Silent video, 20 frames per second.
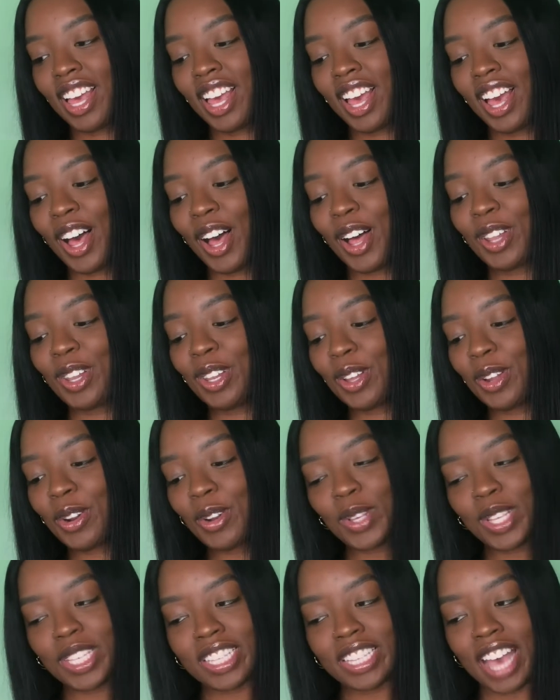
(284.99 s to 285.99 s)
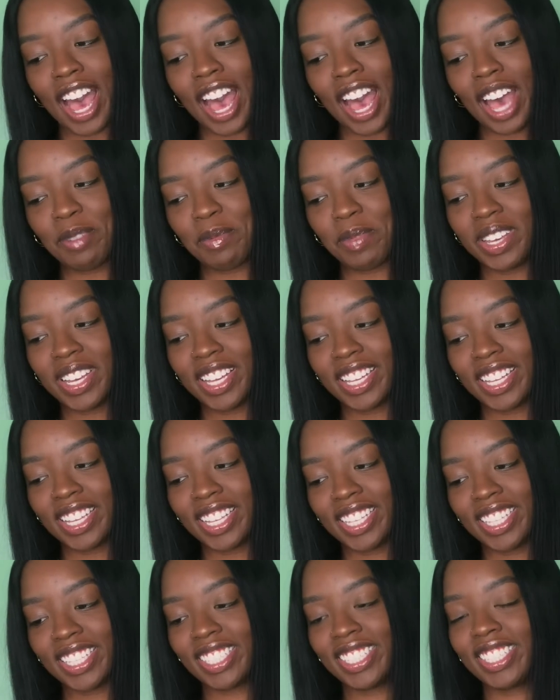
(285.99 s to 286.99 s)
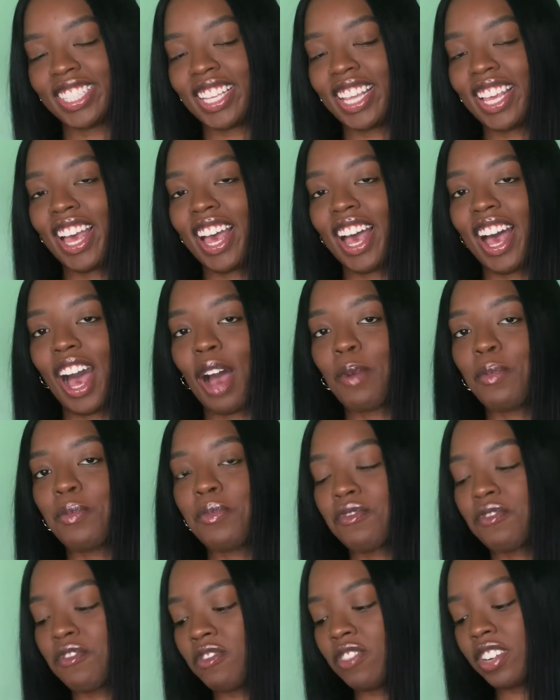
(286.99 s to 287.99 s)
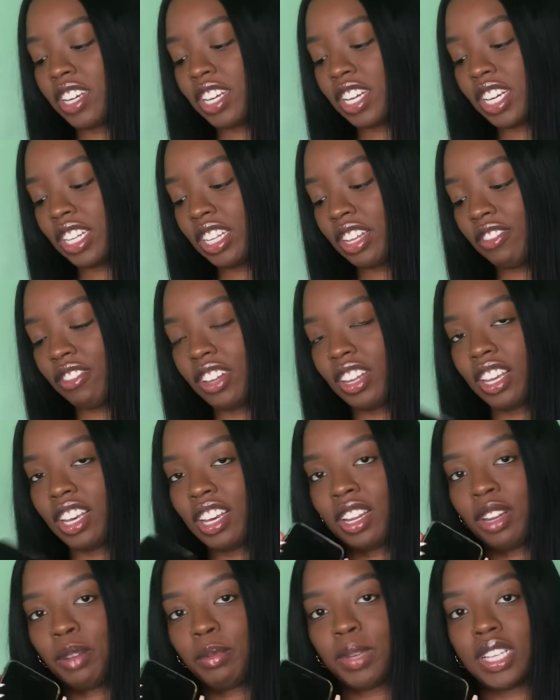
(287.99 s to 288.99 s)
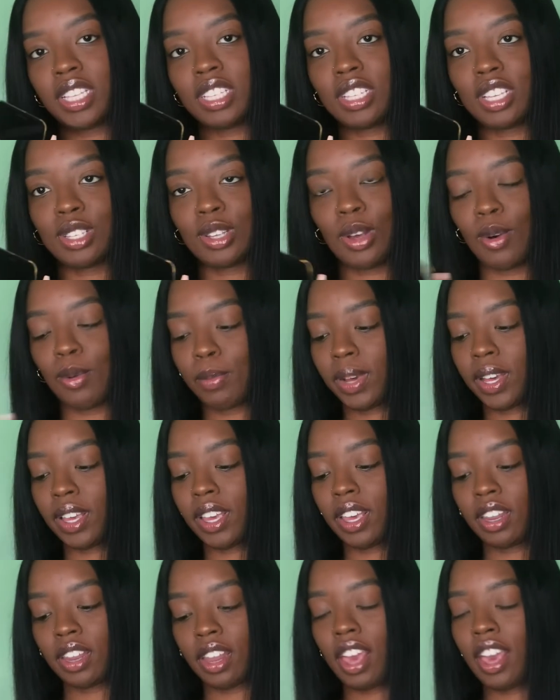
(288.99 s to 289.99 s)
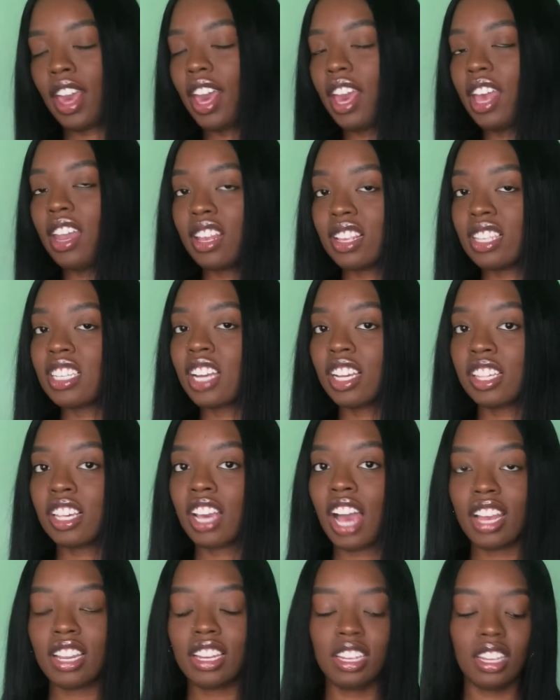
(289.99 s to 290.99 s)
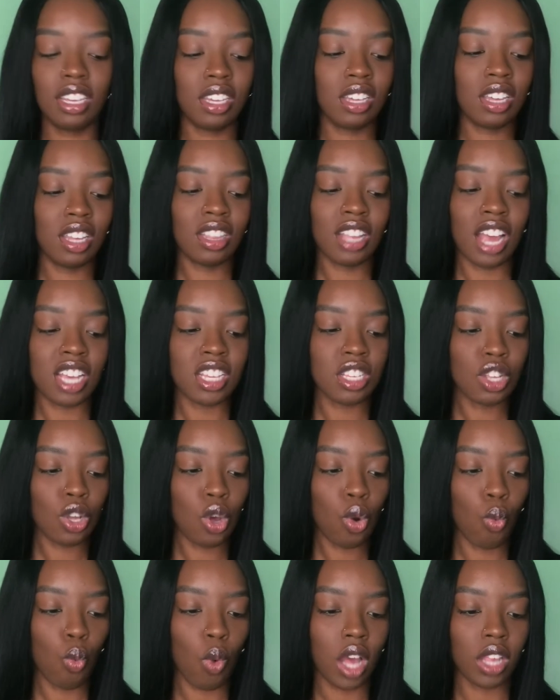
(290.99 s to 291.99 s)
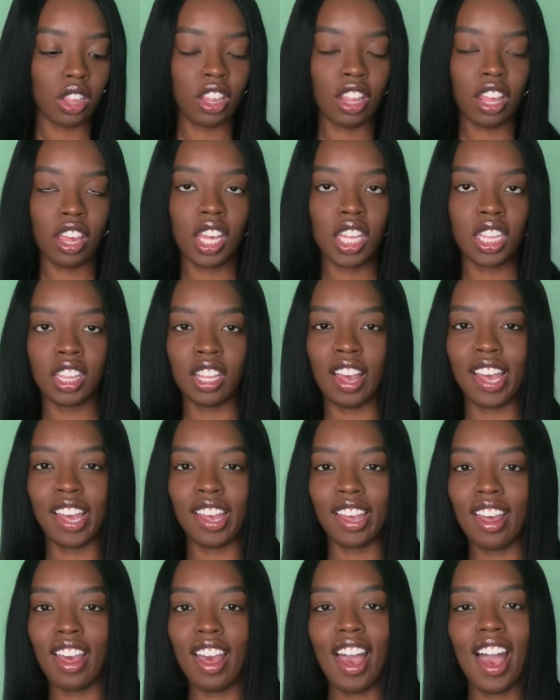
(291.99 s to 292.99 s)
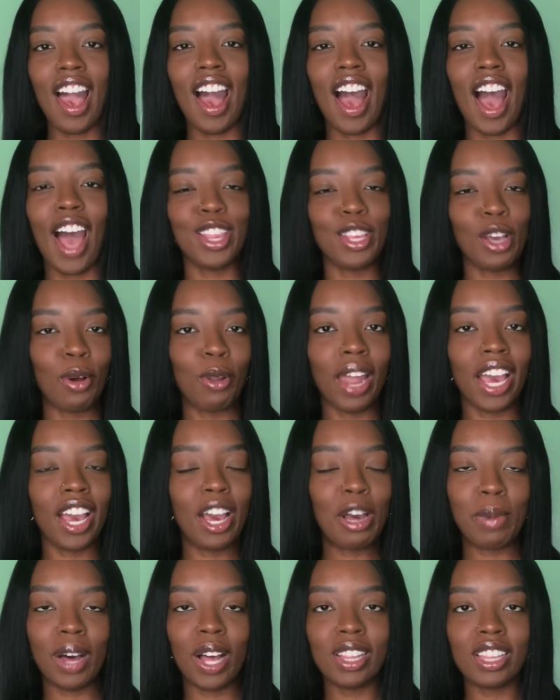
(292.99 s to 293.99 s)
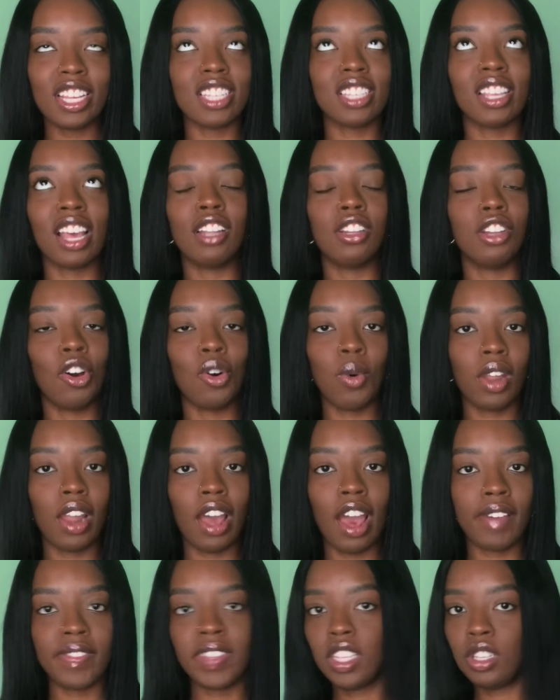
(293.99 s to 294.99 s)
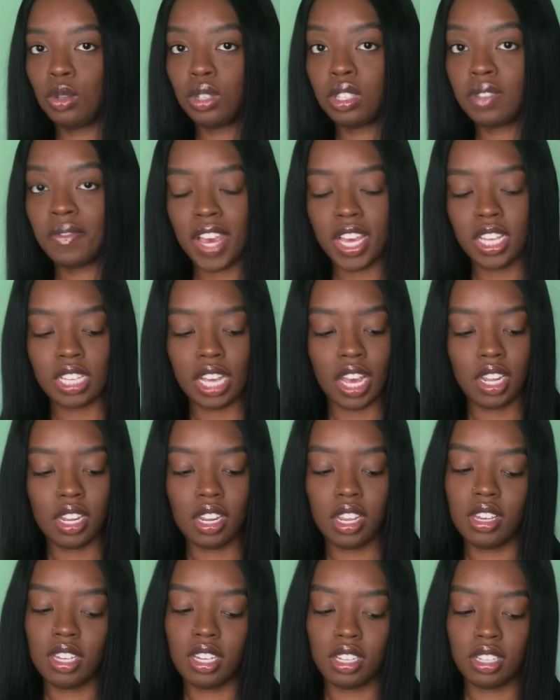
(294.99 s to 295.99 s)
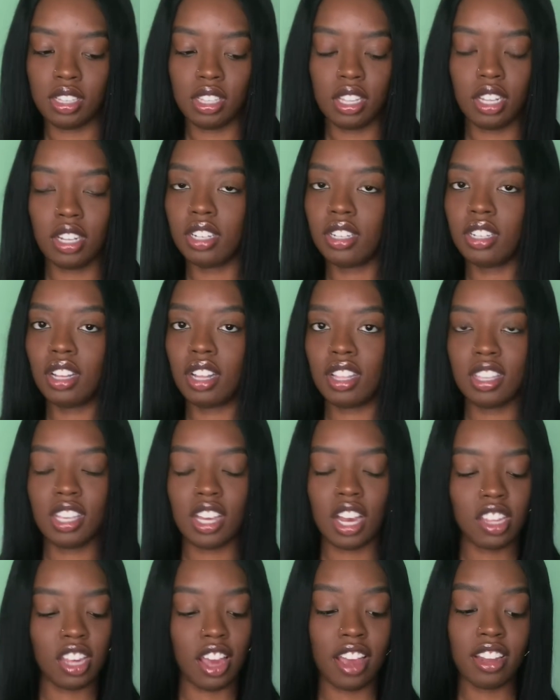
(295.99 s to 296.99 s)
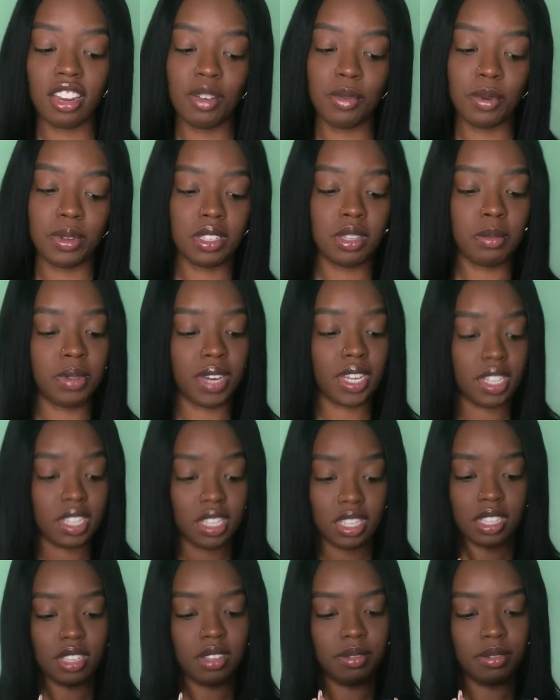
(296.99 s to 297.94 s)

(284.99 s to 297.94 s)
a little sad because I'm really gonna miss this home button and the Touch ID. That's the one thing that I don't like about this. I don't want to have to use Face ID. The Touch ID was the best.